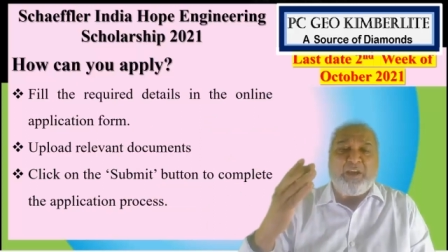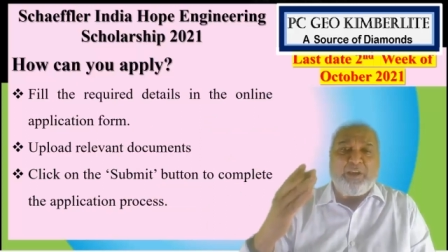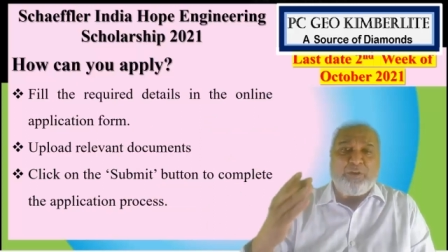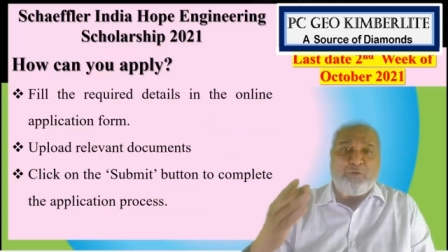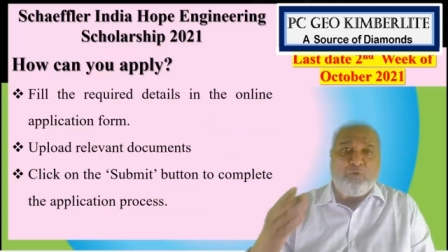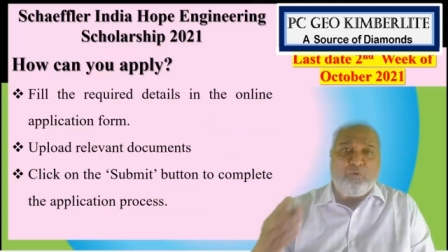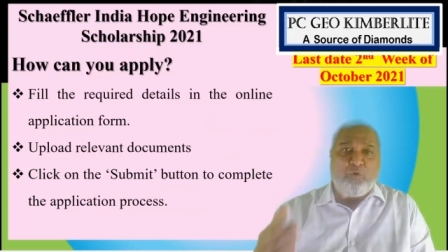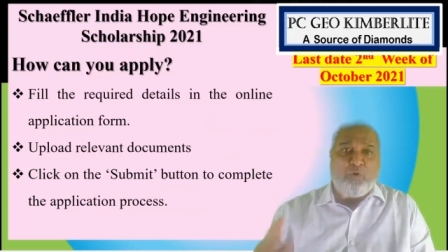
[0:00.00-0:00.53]

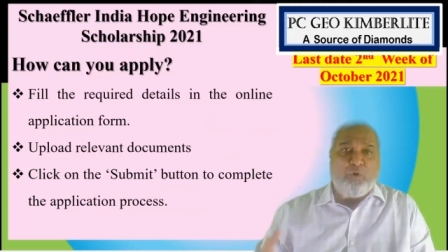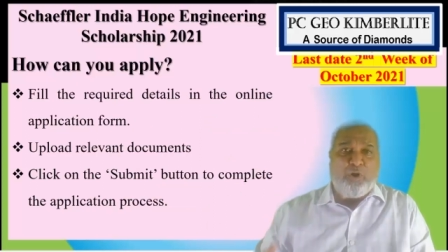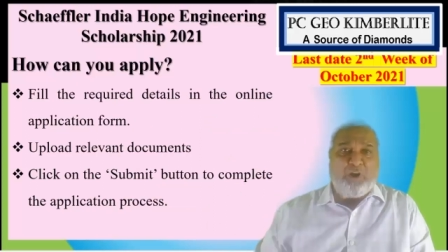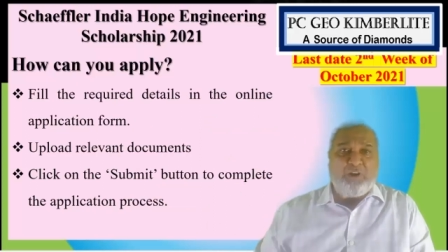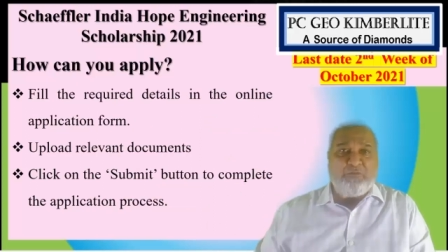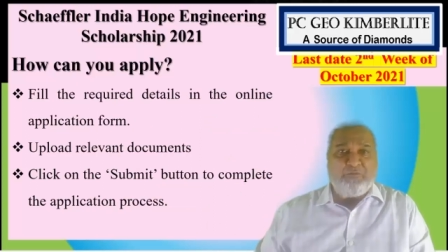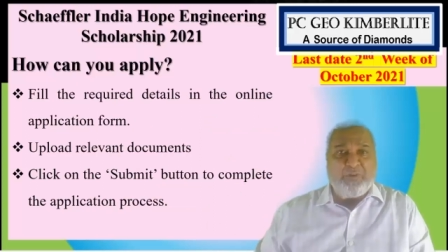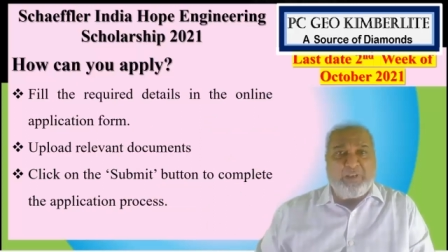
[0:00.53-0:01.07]
You go
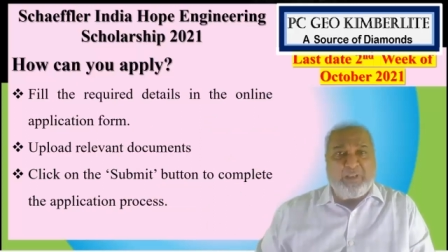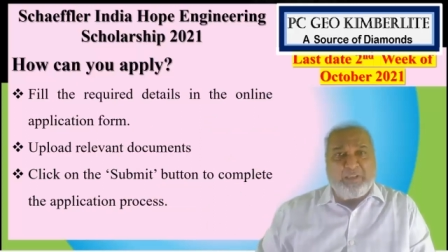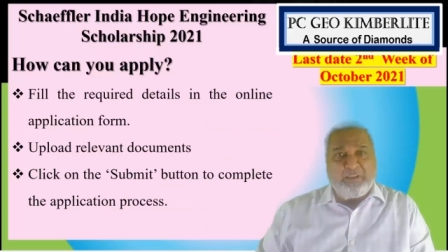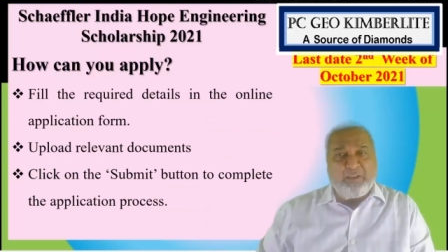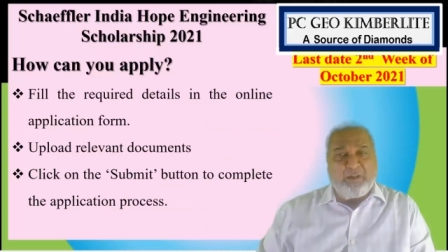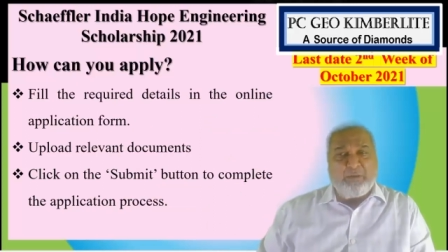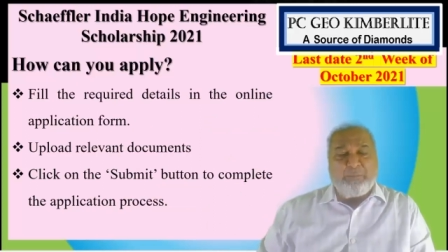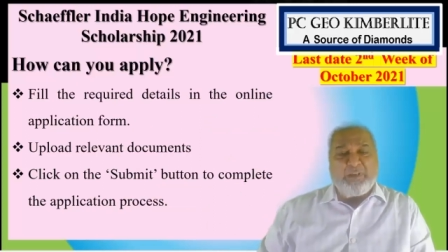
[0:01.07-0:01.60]
on filling
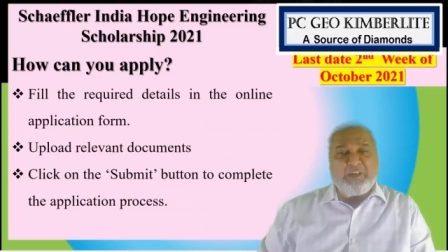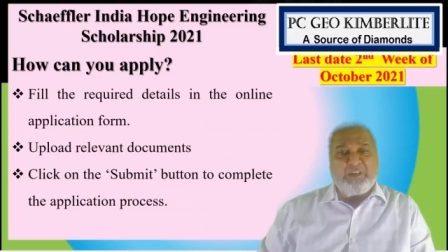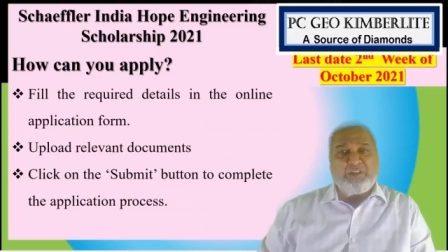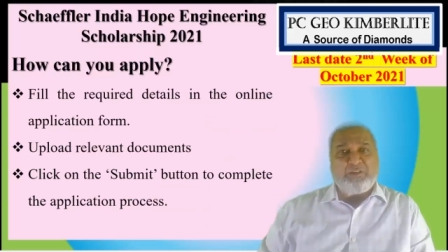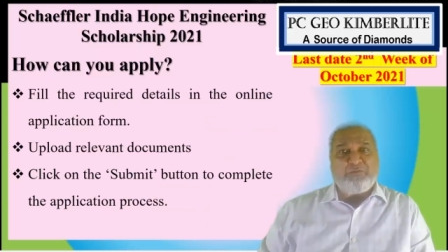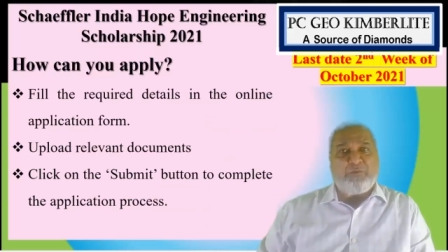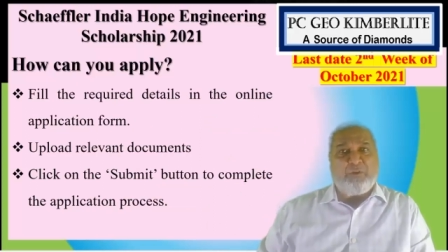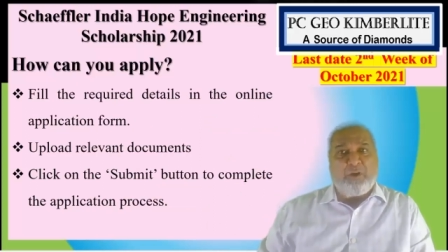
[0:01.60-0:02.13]
the
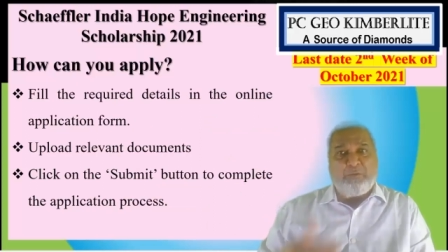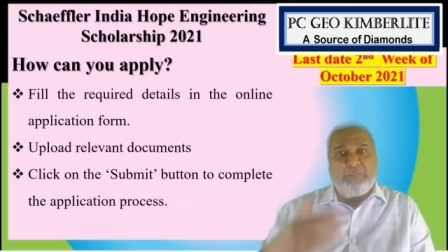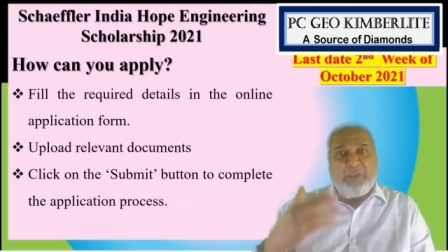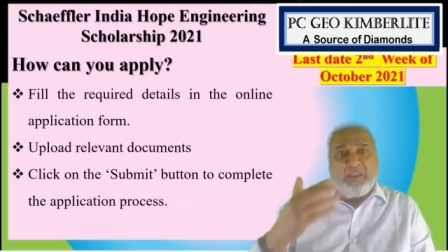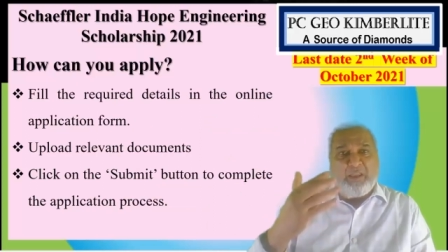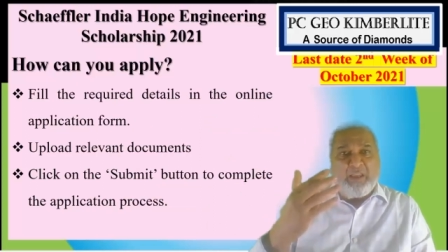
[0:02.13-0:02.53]
application form,